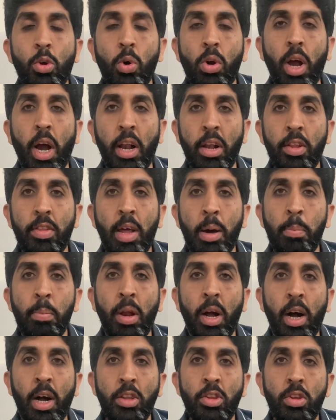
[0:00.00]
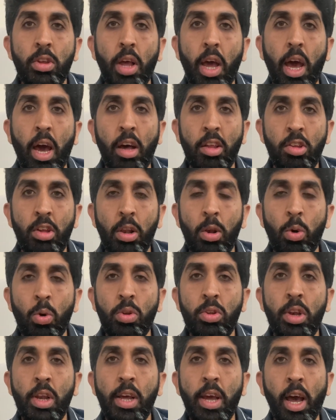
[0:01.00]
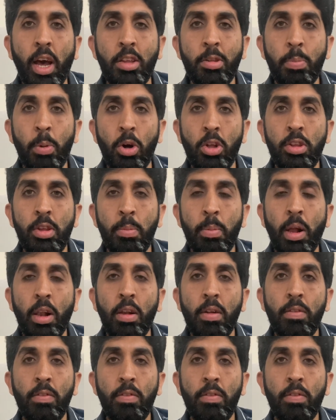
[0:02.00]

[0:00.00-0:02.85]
cut the branch as closely as possible